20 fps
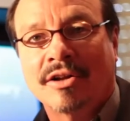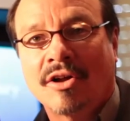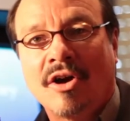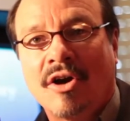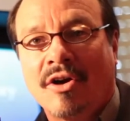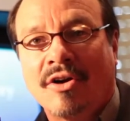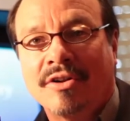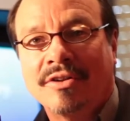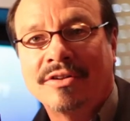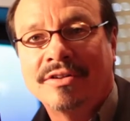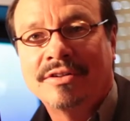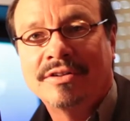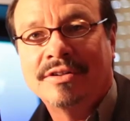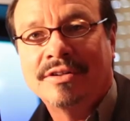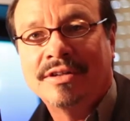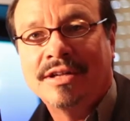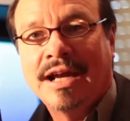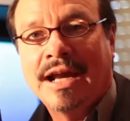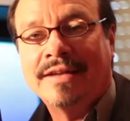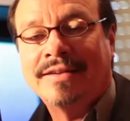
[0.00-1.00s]
at all,
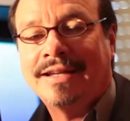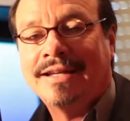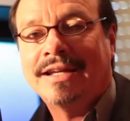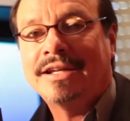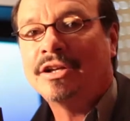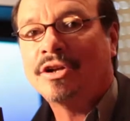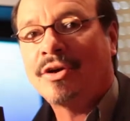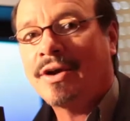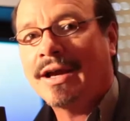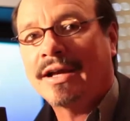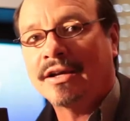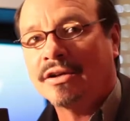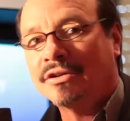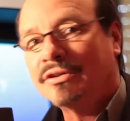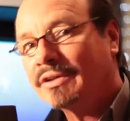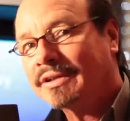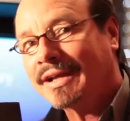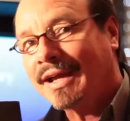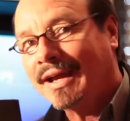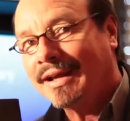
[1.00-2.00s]
and they didn't know how to
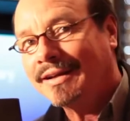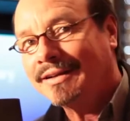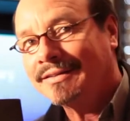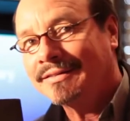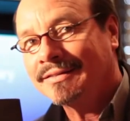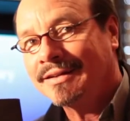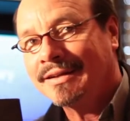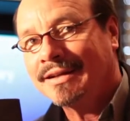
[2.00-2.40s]
look at it.